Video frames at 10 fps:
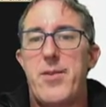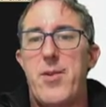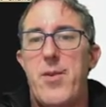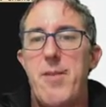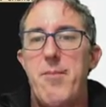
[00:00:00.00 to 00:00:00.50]
So
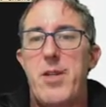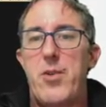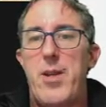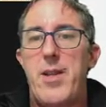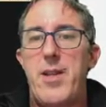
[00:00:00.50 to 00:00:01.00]
in
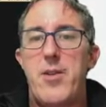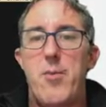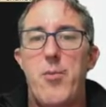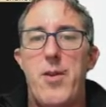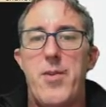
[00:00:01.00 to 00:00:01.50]
between these two
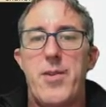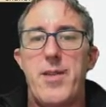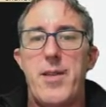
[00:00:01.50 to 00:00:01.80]
parentheses.